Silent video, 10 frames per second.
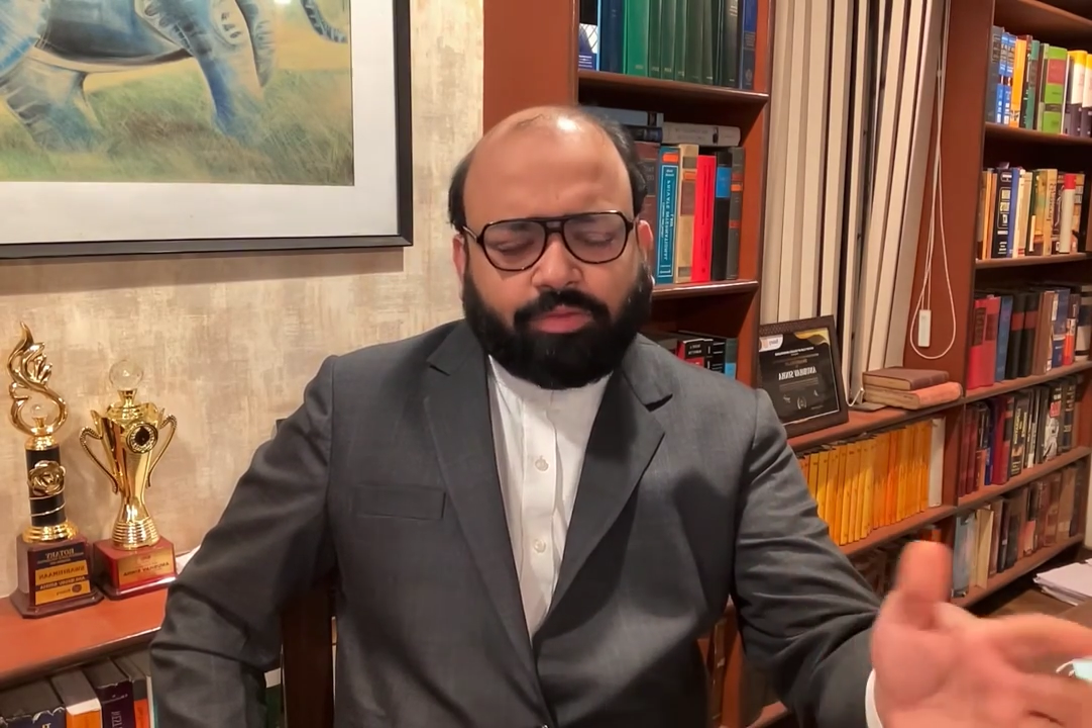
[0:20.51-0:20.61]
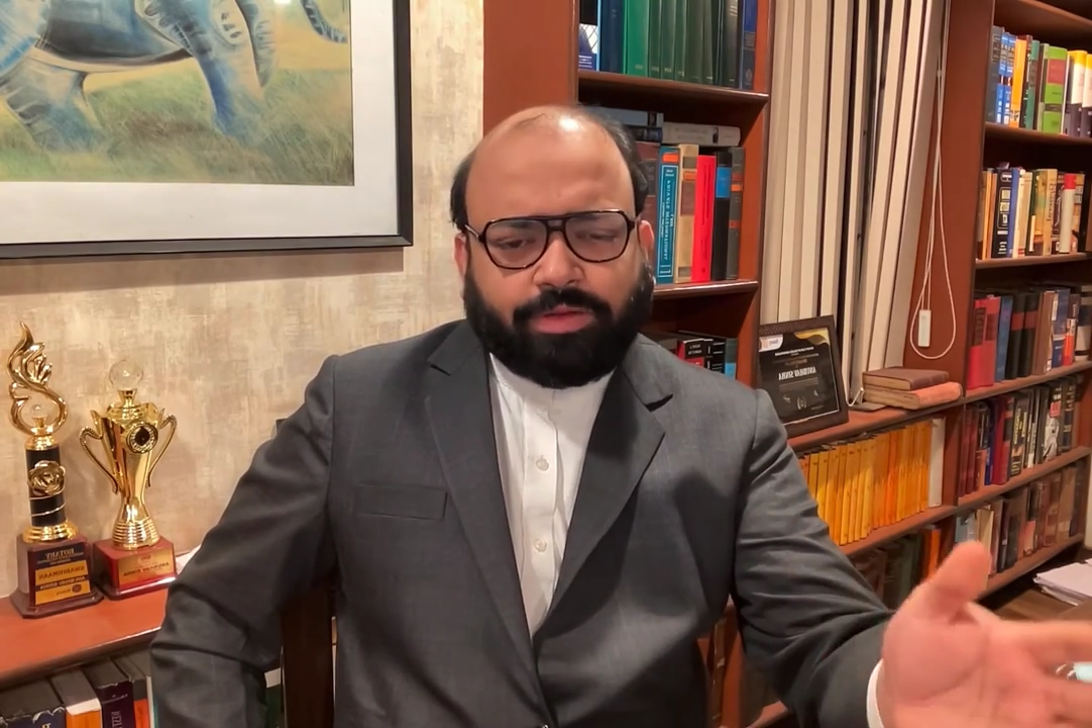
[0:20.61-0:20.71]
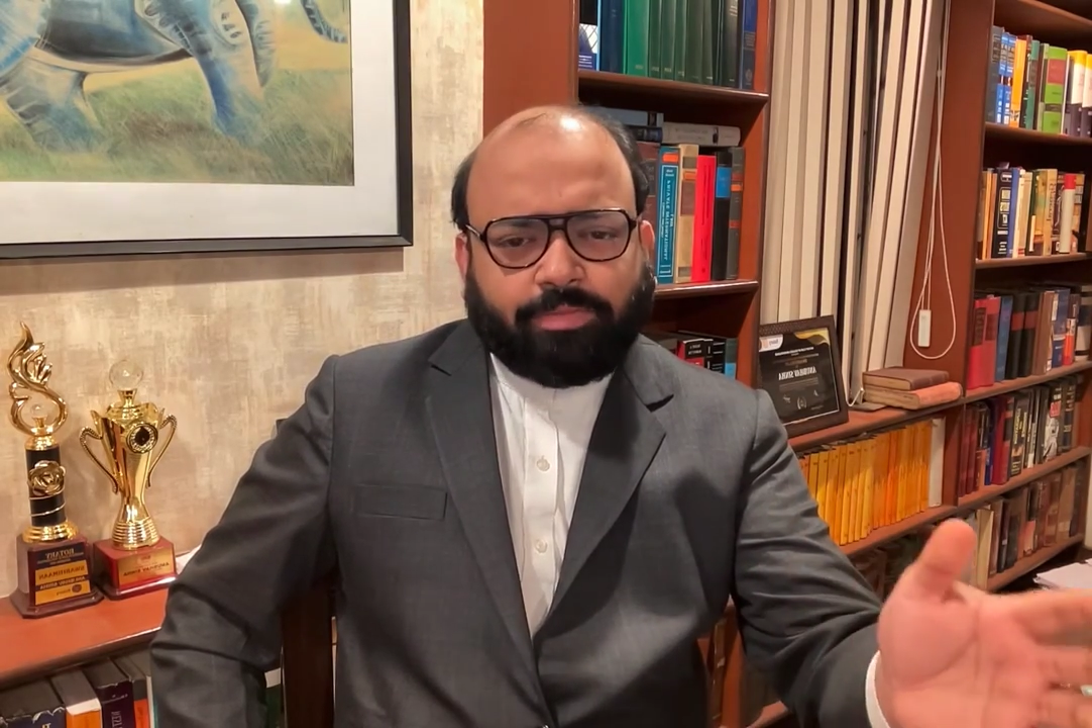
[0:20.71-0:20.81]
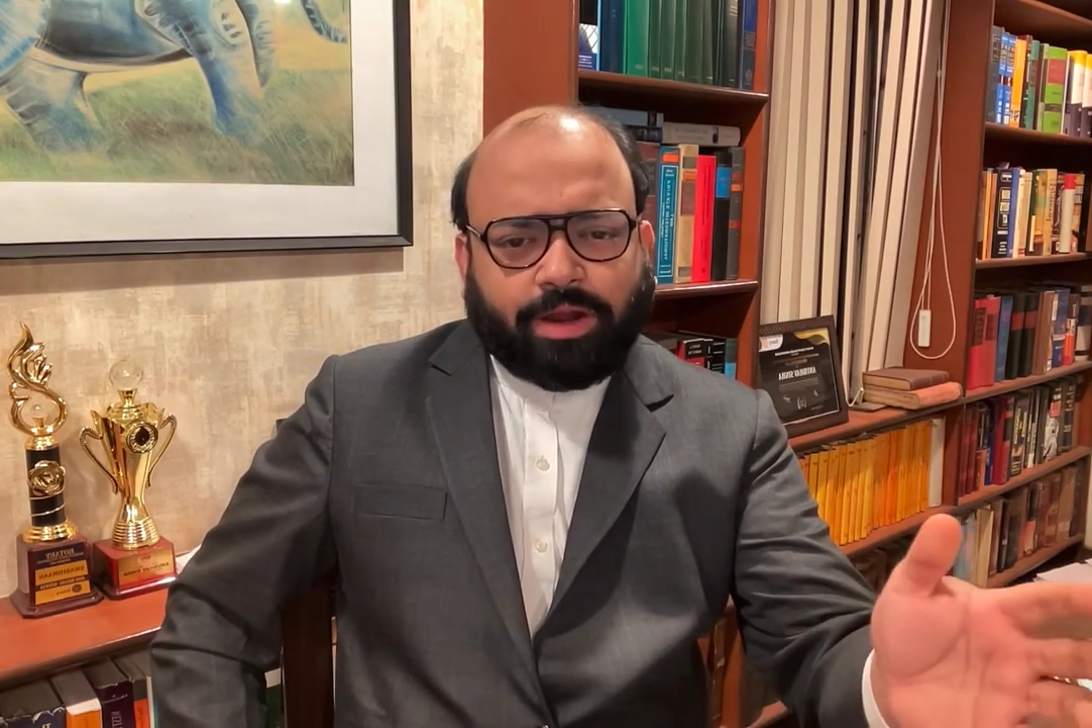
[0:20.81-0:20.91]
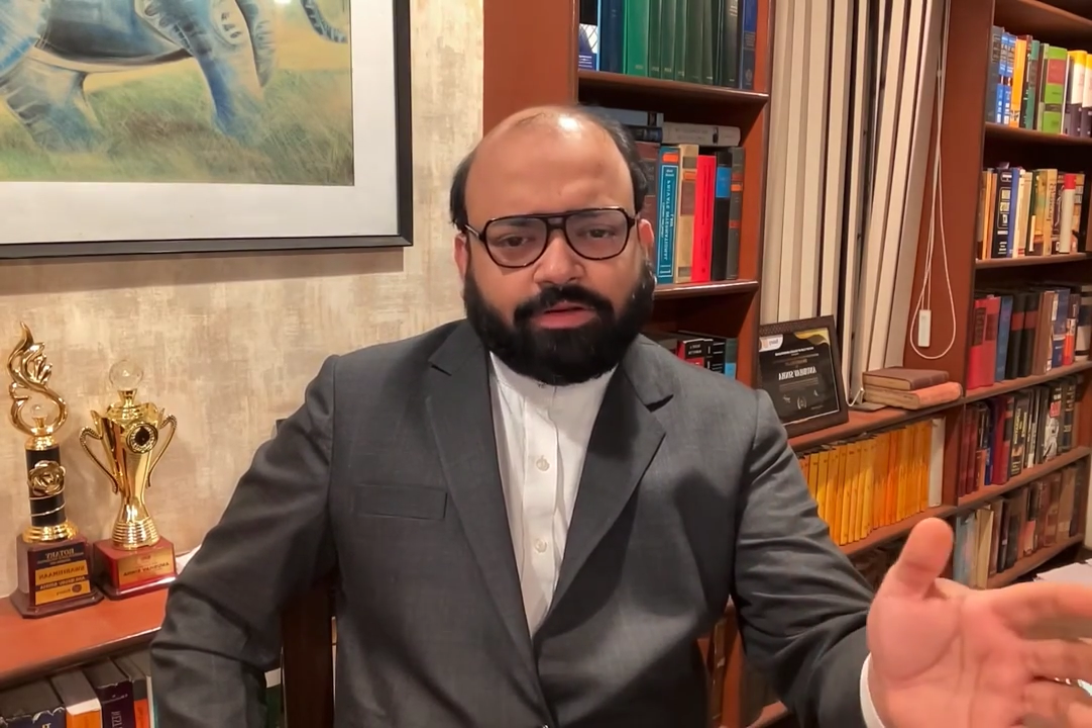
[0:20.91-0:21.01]

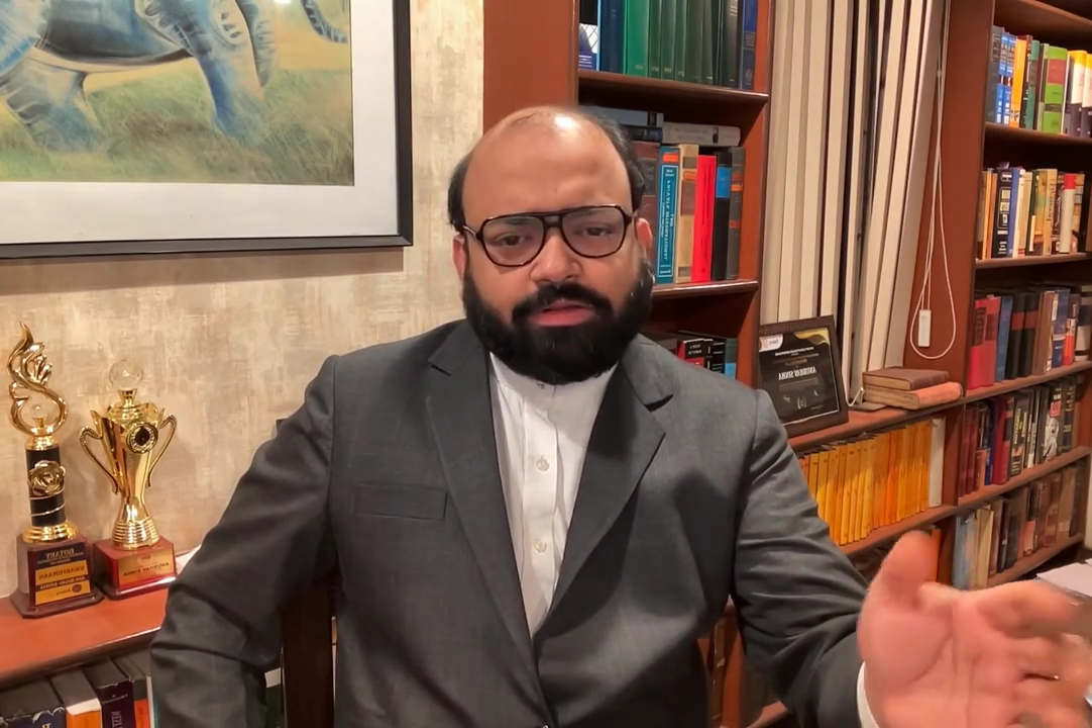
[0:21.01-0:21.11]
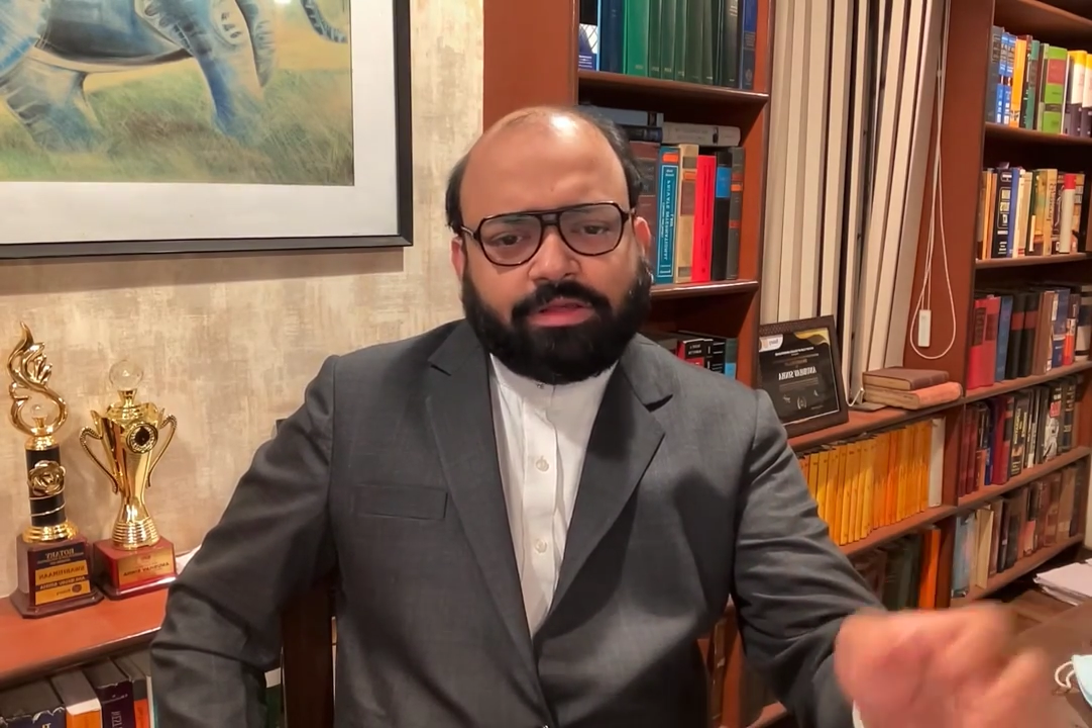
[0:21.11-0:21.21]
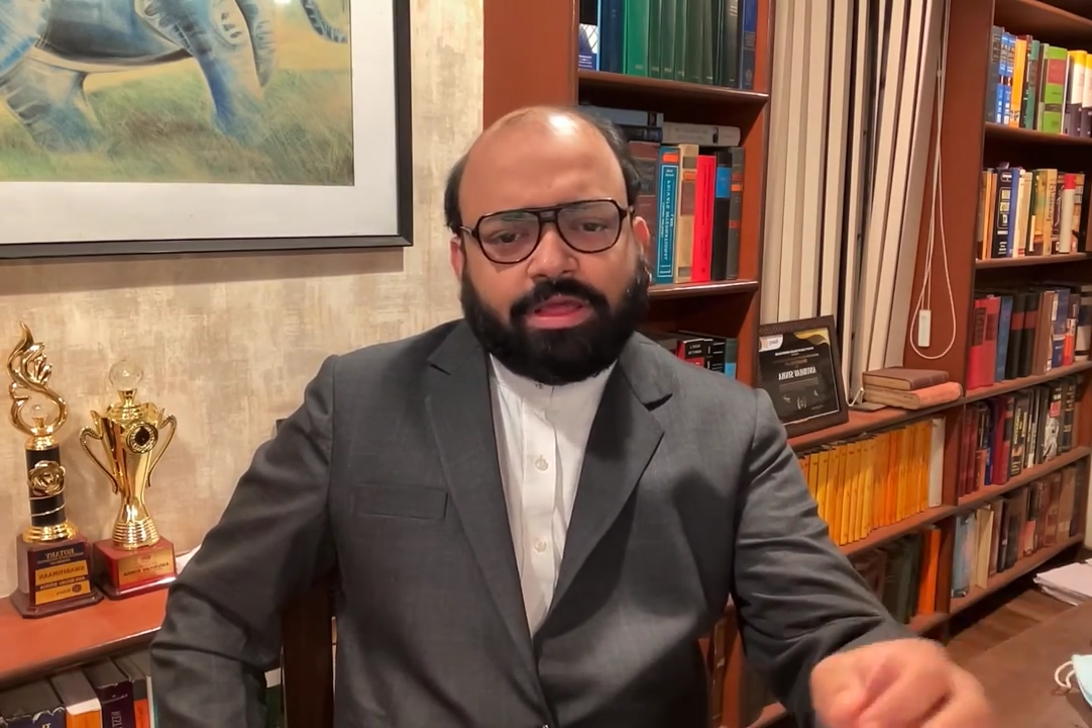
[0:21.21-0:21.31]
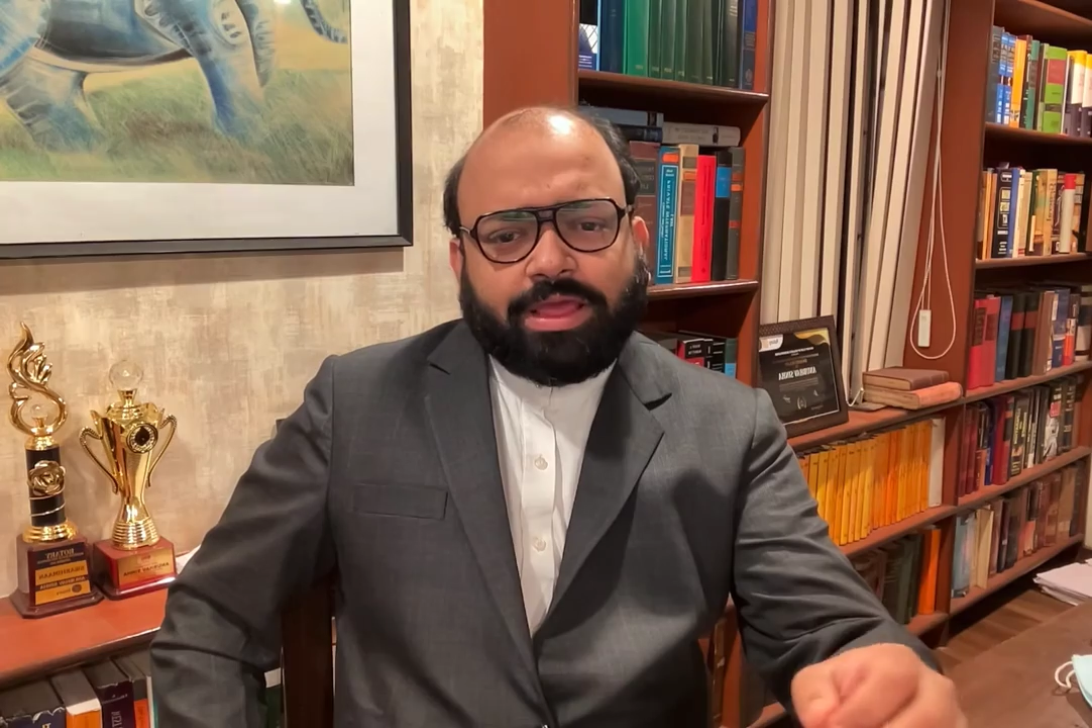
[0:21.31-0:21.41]
one party